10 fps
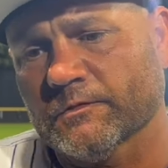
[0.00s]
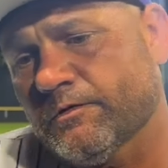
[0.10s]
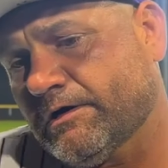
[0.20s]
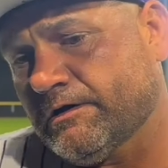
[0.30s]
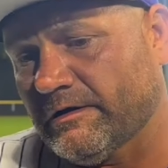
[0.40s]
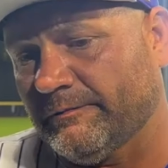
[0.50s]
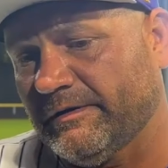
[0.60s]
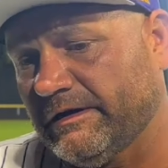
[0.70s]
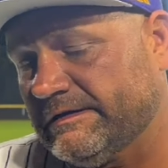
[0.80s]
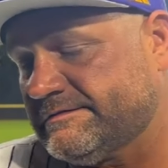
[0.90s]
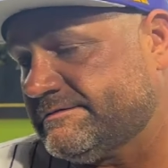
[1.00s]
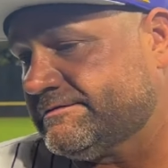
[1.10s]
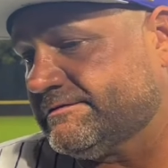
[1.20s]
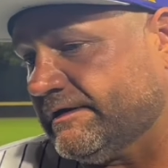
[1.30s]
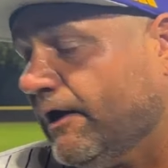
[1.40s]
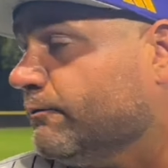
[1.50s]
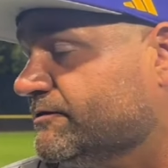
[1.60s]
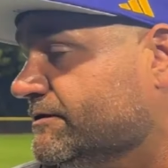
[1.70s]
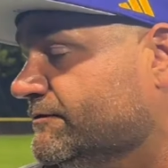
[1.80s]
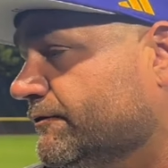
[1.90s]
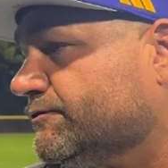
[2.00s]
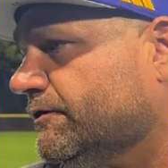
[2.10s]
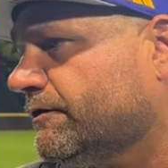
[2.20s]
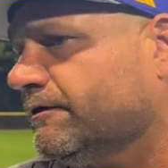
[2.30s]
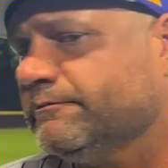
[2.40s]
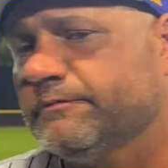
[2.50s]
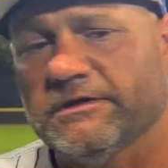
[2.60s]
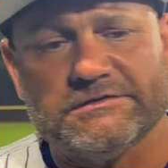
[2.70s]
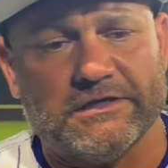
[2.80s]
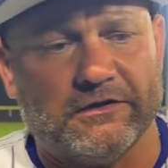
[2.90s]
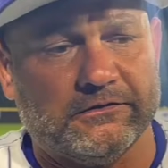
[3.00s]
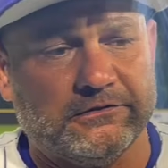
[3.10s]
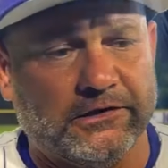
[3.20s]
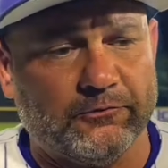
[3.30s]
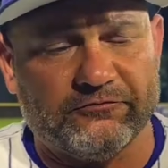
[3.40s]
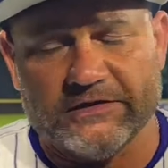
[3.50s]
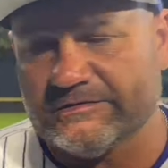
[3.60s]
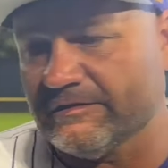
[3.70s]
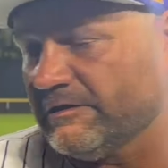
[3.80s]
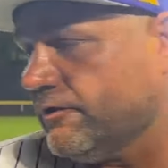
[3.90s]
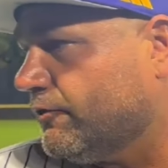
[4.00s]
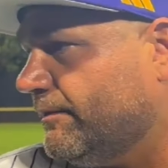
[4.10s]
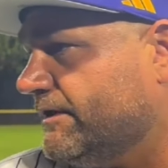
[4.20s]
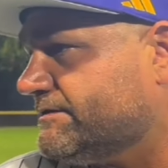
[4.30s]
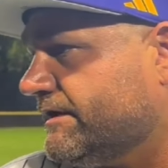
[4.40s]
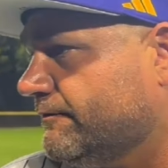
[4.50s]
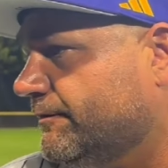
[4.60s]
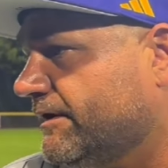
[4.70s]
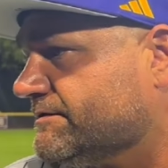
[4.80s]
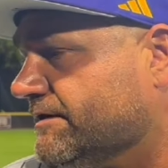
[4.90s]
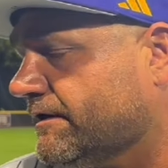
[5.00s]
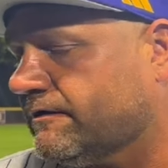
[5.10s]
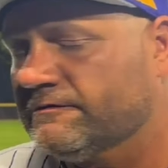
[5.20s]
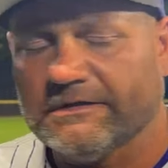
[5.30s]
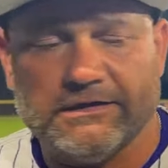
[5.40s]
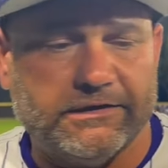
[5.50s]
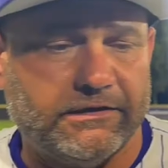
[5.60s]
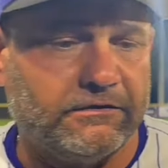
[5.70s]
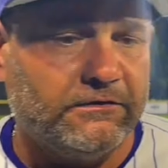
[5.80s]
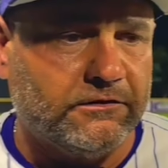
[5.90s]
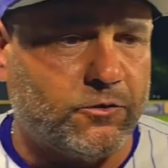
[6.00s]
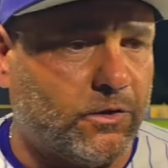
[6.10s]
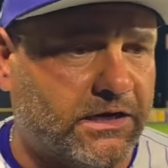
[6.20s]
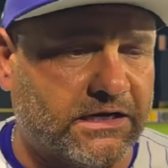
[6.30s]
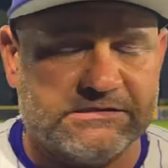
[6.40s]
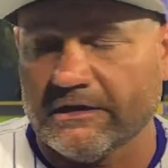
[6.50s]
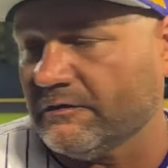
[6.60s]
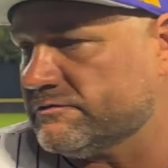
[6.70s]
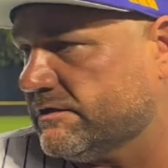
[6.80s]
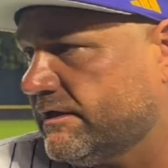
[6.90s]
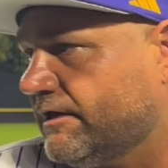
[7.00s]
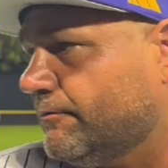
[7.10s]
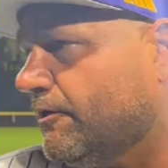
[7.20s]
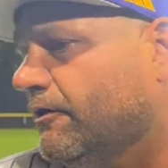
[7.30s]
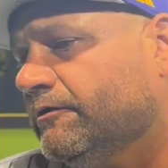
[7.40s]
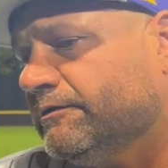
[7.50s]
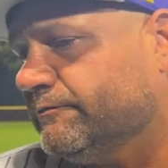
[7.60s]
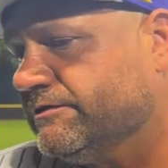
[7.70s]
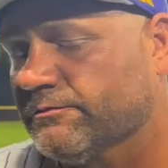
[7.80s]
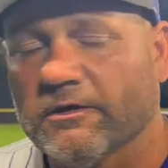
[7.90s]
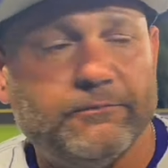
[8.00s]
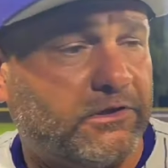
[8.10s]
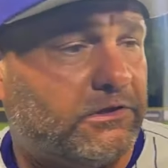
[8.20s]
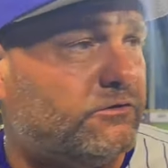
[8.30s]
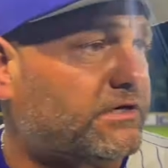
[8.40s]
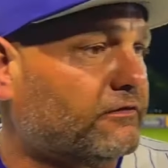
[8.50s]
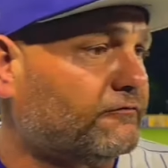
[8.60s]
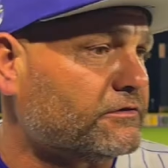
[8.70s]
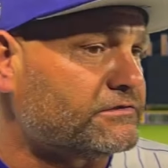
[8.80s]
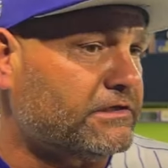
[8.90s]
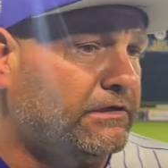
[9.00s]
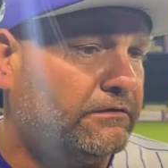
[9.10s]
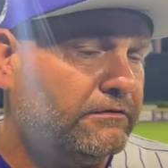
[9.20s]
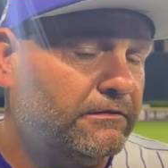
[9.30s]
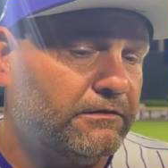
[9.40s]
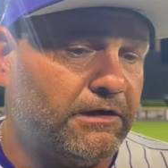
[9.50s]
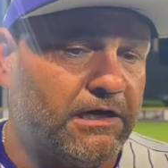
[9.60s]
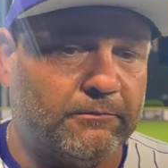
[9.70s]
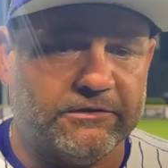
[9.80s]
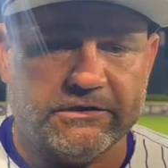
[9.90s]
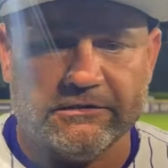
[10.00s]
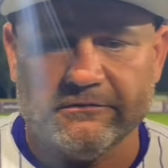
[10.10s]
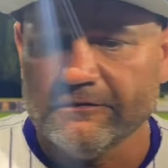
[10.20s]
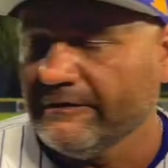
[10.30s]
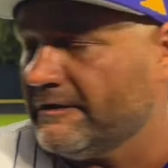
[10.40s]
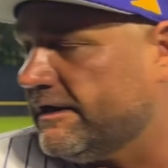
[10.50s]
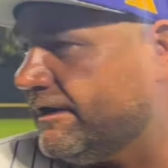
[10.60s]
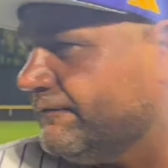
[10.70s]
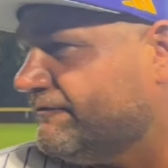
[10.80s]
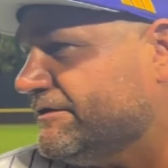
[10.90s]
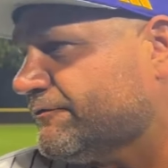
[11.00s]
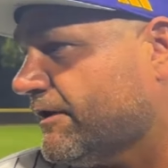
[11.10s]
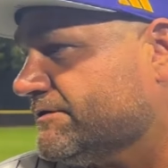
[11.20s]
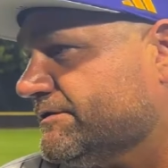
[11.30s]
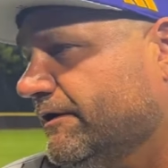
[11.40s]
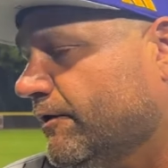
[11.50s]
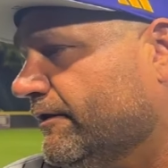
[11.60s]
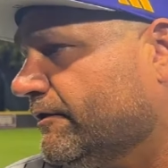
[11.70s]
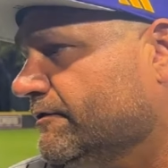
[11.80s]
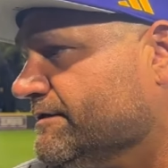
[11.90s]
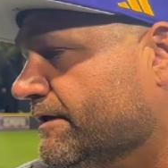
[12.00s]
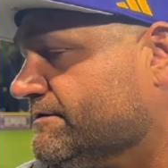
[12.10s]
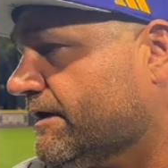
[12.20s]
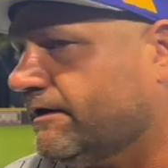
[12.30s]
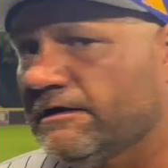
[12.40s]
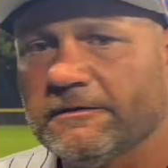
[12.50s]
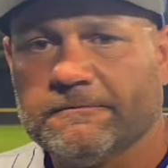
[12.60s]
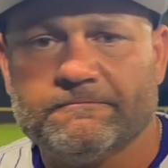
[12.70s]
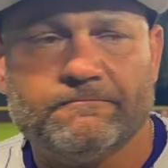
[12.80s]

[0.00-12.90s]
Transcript: Well, I mean, it helps us for sure, but, you know, we're facing a good Old Dominion team that beat us there. Corey Costello is going to get the ball, and we just want him to close out the first inning, and then if he's fresh, he can go out there and close out the second inning.